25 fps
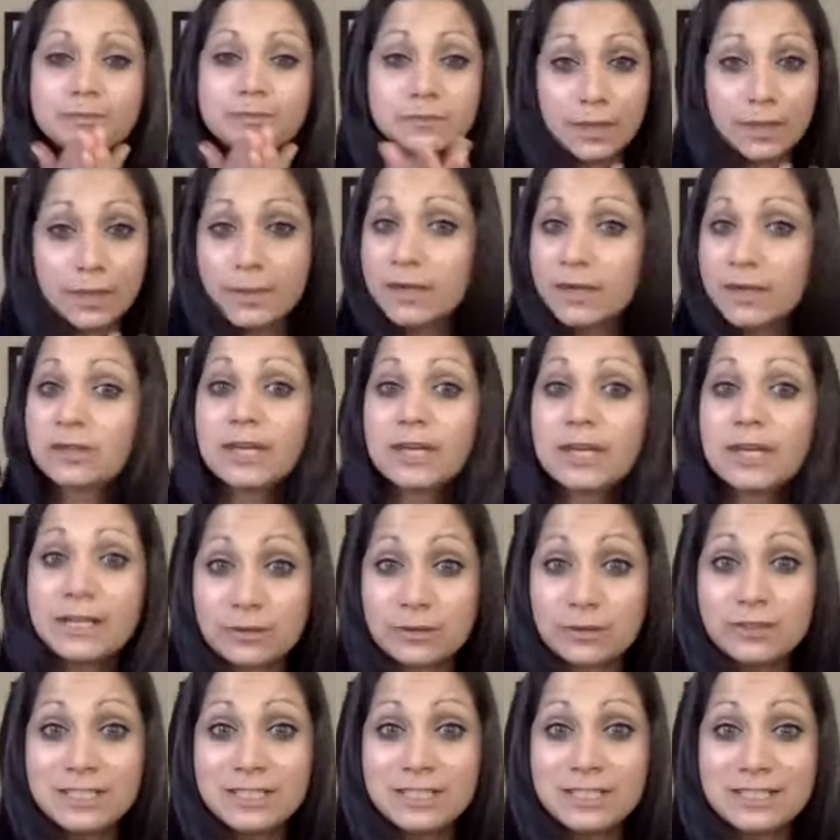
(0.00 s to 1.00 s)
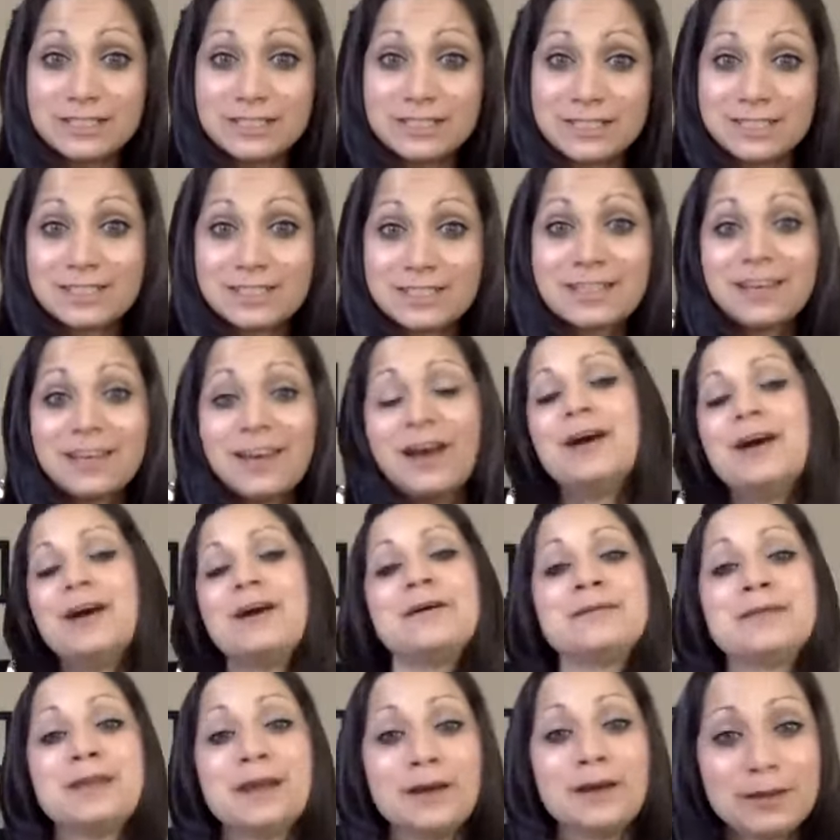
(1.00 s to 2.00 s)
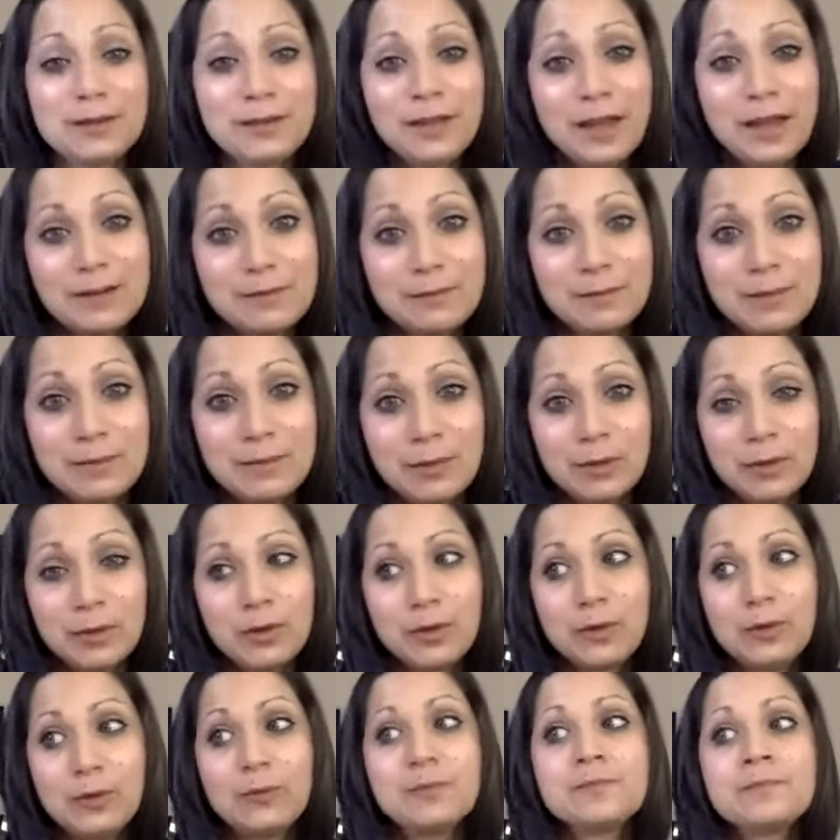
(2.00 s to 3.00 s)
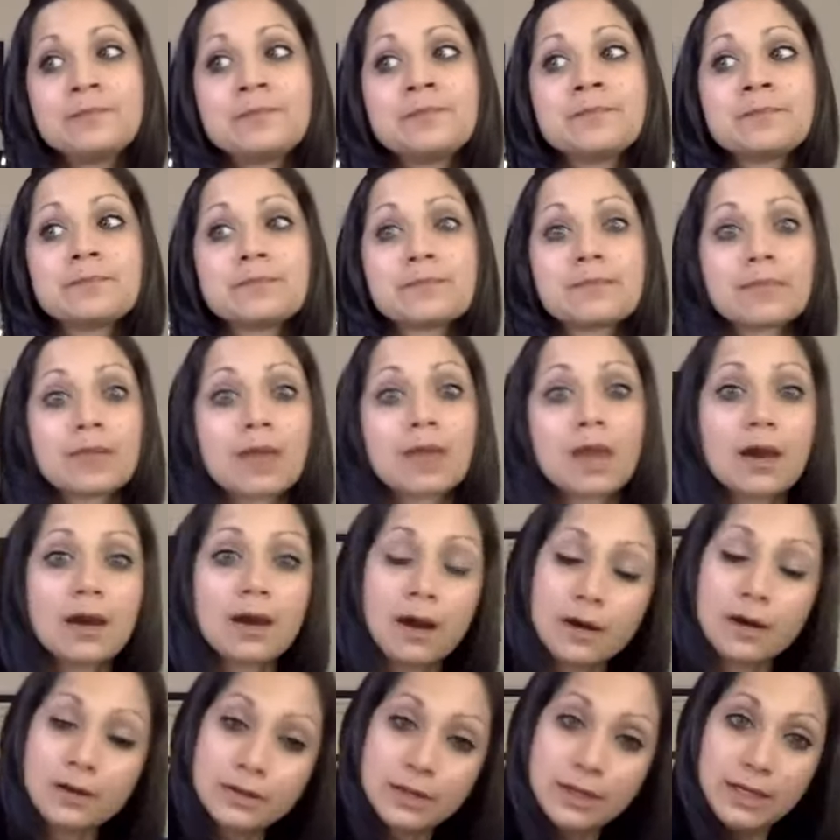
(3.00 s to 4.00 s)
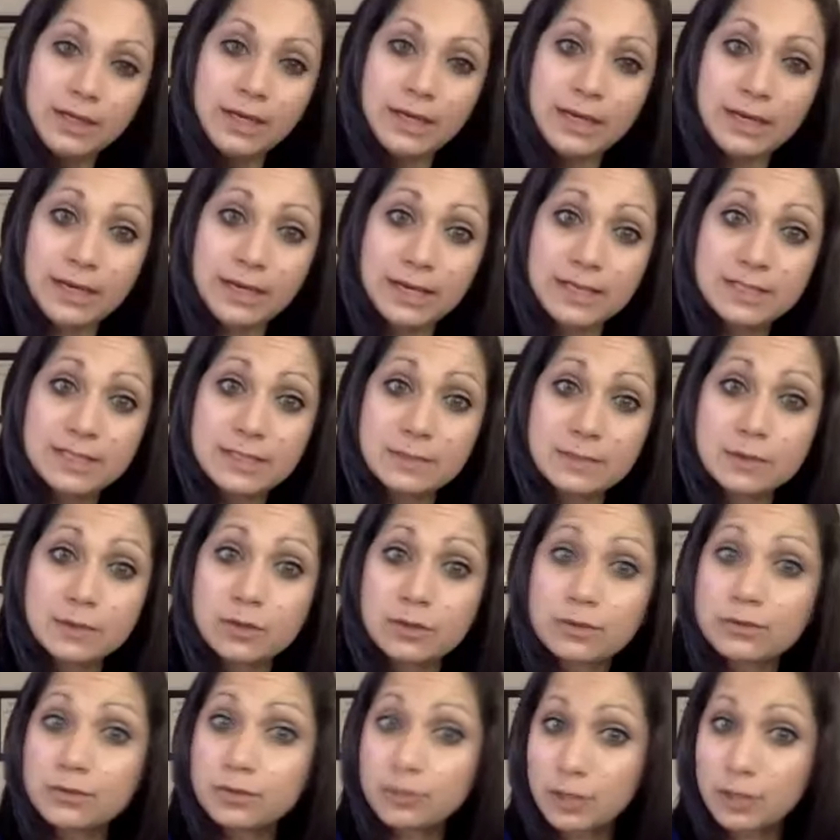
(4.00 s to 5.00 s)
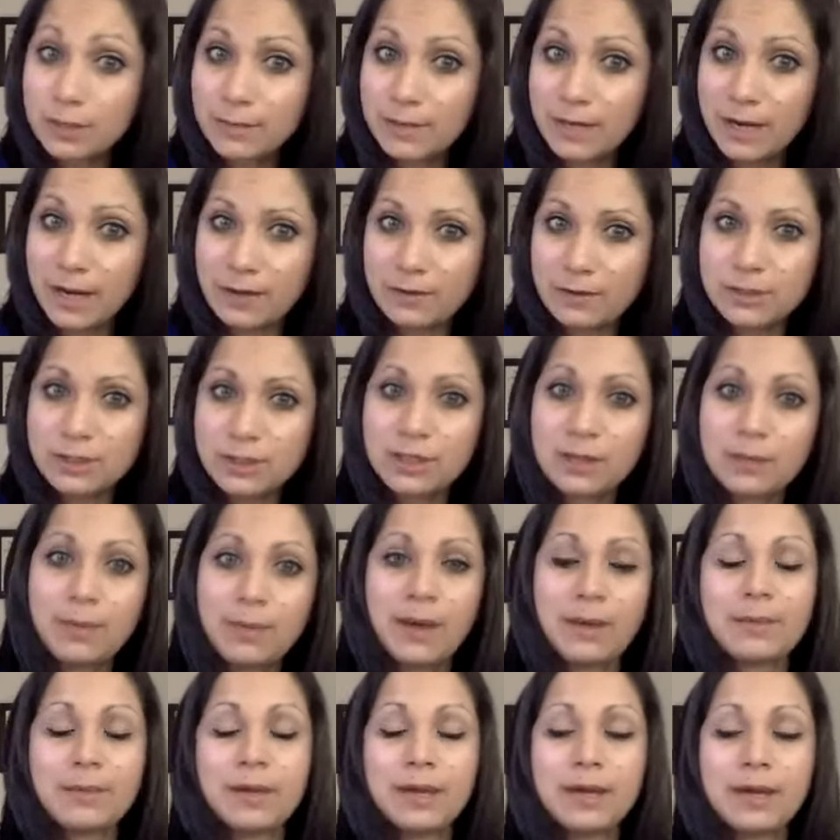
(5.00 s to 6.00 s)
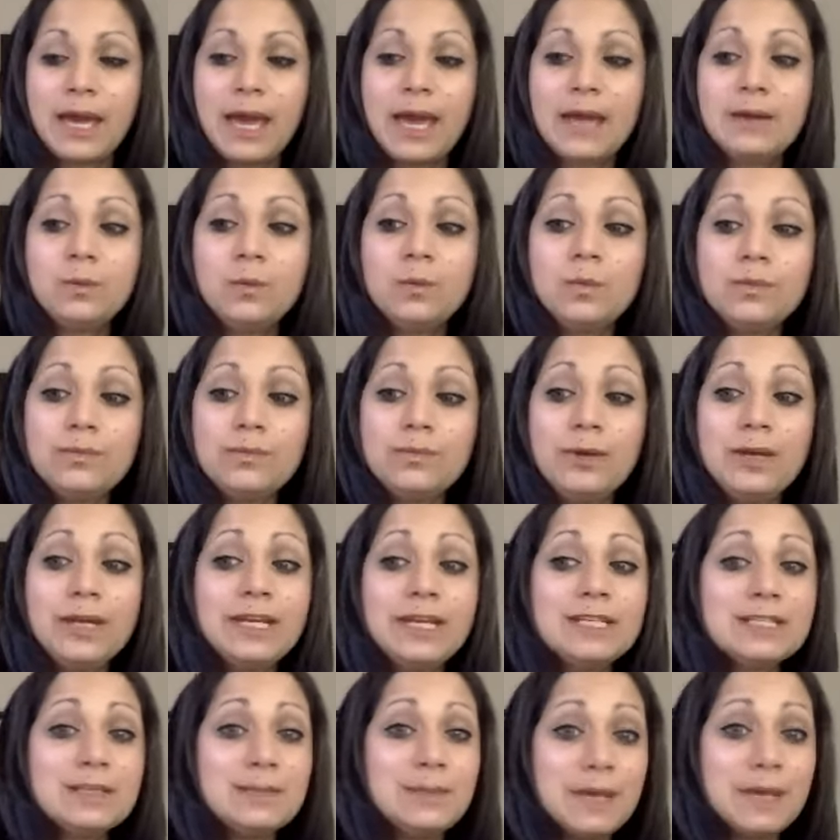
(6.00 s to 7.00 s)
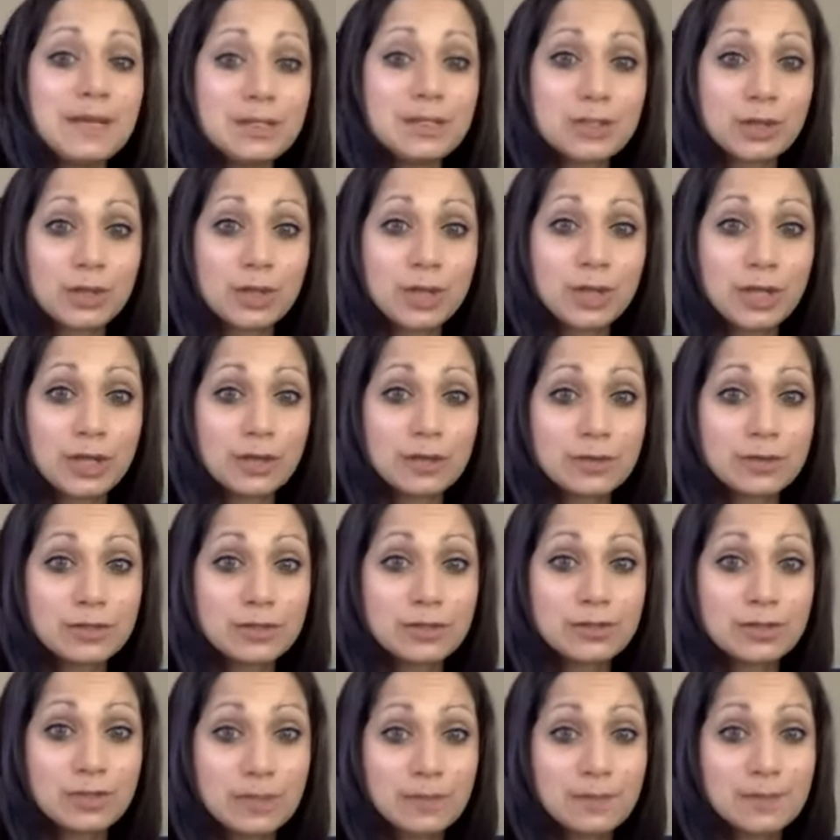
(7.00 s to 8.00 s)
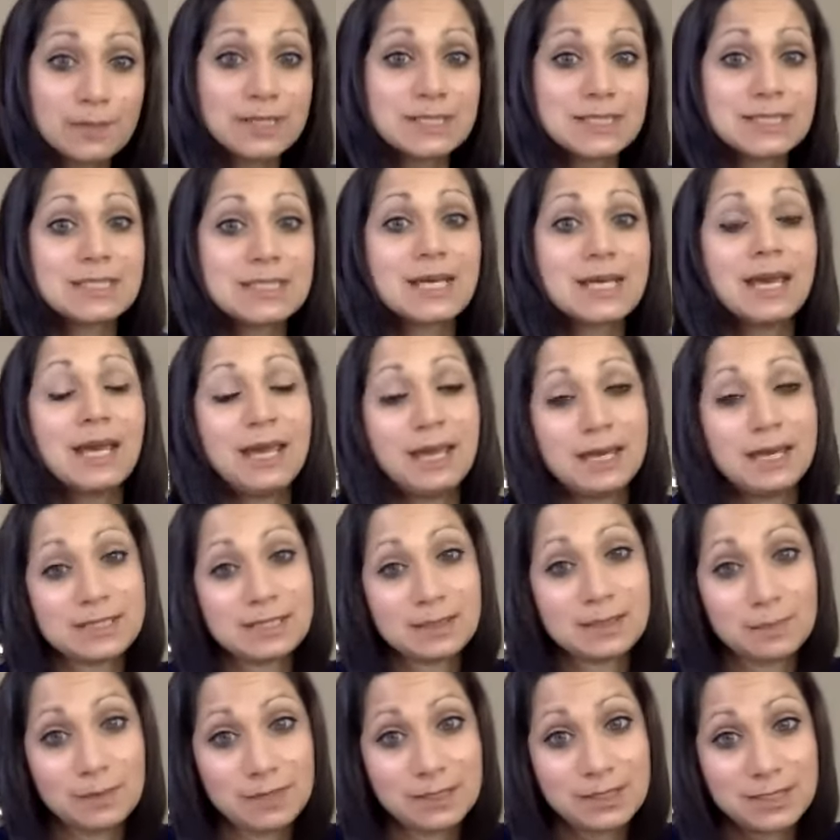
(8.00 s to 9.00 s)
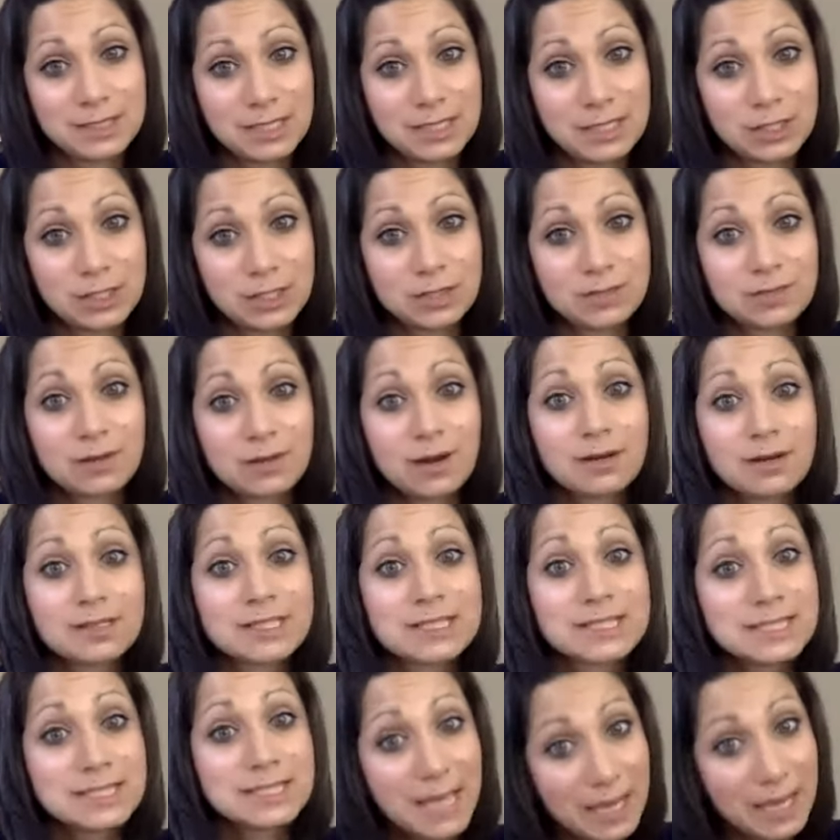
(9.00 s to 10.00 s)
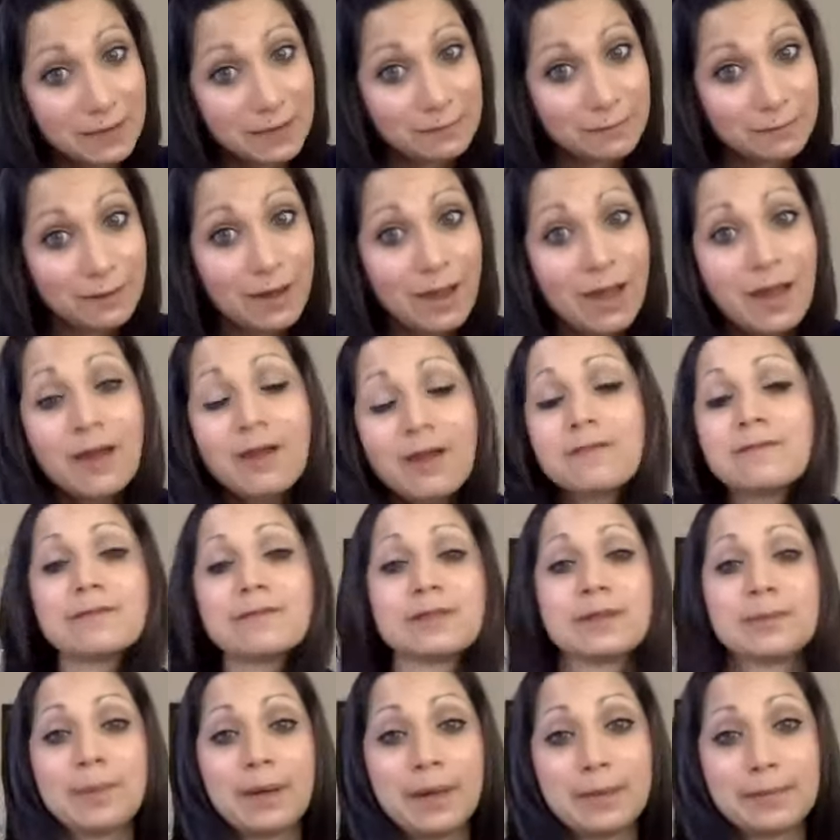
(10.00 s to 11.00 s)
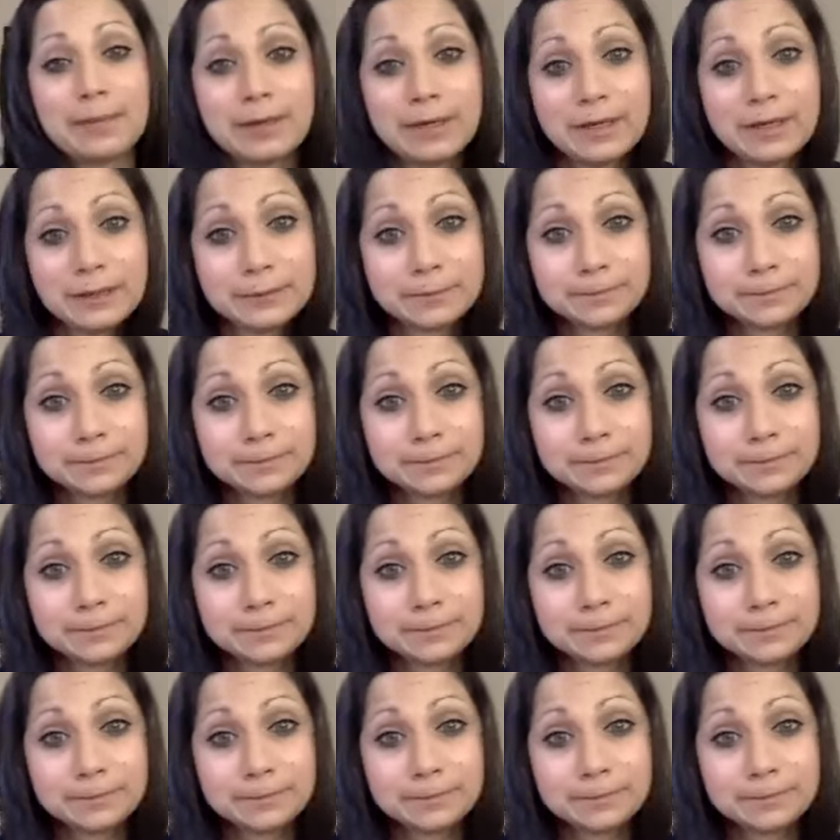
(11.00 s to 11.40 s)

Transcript: apparently I don't need to sneeze. There are a lot of people who are looking at getting some sort of treatment out to the public, and we need to make sure that those treatments and immunizations are safe for the public.